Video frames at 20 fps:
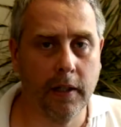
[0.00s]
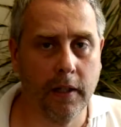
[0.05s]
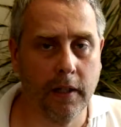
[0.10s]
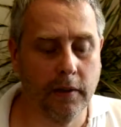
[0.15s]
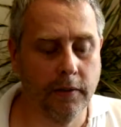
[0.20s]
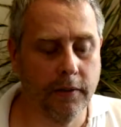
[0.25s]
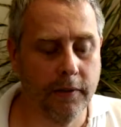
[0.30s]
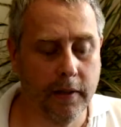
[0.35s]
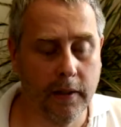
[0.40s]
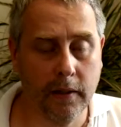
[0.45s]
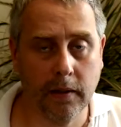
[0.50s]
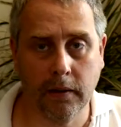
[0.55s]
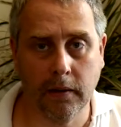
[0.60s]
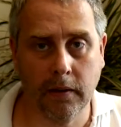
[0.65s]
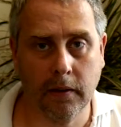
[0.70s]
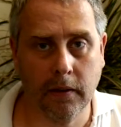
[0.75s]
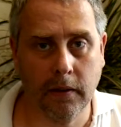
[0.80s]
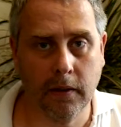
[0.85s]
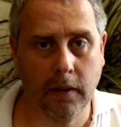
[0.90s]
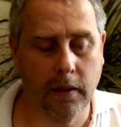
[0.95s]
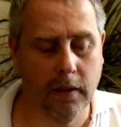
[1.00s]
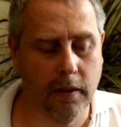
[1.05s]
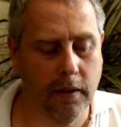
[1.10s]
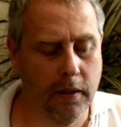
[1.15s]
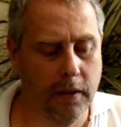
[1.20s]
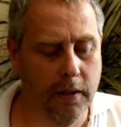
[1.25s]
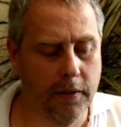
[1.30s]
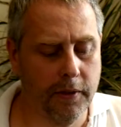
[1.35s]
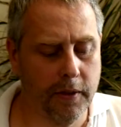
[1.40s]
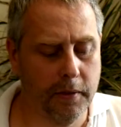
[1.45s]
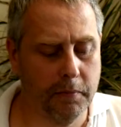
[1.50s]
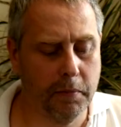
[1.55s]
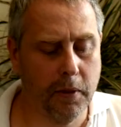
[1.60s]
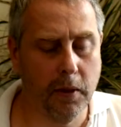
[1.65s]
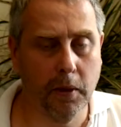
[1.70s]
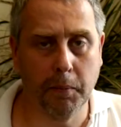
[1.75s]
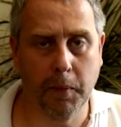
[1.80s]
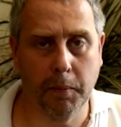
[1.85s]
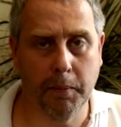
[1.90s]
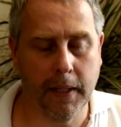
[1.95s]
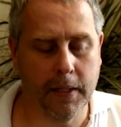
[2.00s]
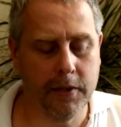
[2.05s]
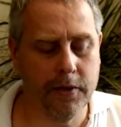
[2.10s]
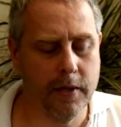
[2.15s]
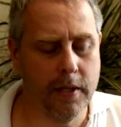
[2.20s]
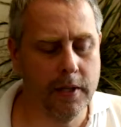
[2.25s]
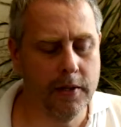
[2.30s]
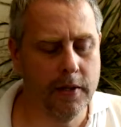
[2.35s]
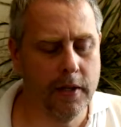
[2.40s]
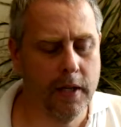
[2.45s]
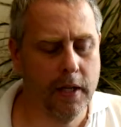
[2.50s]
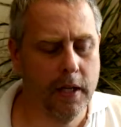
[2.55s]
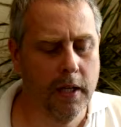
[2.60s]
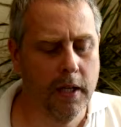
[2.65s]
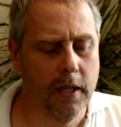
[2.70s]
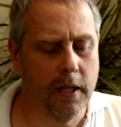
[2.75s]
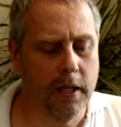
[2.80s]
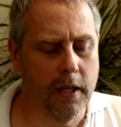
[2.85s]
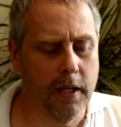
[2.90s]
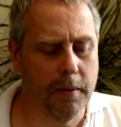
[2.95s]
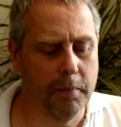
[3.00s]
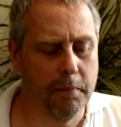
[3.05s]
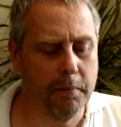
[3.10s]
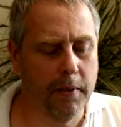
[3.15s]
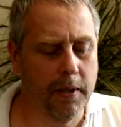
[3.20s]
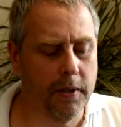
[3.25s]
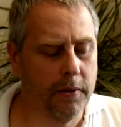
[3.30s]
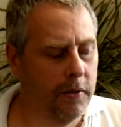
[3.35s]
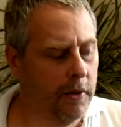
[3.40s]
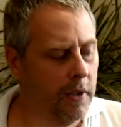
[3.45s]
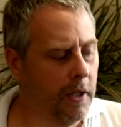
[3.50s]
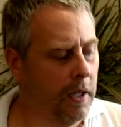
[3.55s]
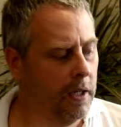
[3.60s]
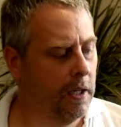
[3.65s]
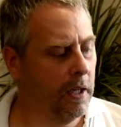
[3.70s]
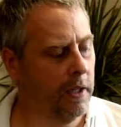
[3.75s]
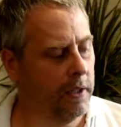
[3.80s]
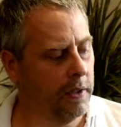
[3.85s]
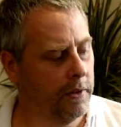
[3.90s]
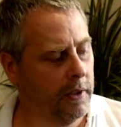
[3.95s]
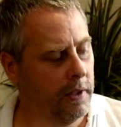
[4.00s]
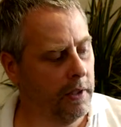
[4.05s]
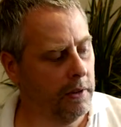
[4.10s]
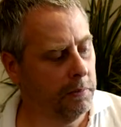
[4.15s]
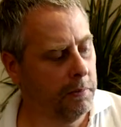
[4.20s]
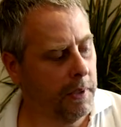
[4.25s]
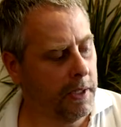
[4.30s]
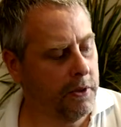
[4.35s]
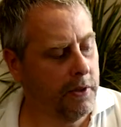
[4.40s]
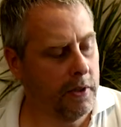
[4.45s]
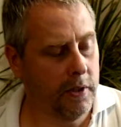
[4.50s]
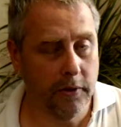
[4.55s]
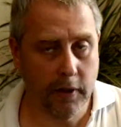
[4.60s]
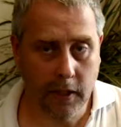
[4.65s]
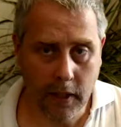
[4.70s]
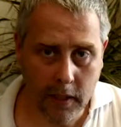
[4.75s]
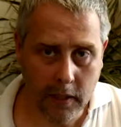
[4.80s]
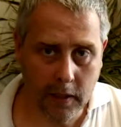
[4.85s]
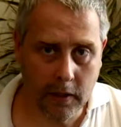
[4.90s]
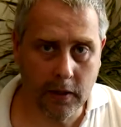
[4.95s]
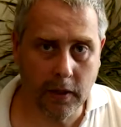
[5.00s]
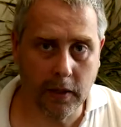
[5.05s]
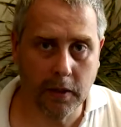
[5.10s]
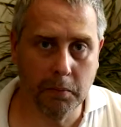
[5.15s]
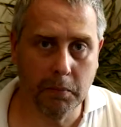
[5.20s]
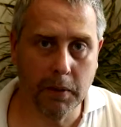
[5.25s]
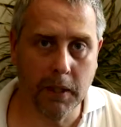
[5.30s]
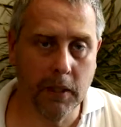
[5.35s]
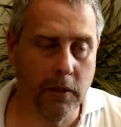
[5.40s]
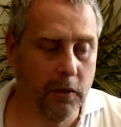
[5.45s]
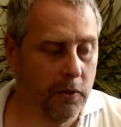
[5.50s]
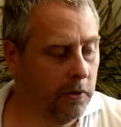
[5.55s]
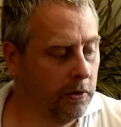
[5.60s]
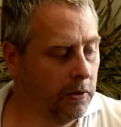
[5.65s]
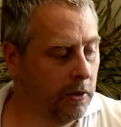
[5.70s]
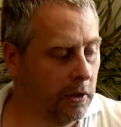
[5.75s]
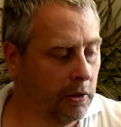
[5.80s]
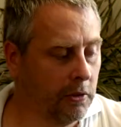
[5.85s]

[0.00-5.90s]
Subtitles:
They are still lithium polymer batteries, but unlike these batteries here that can be used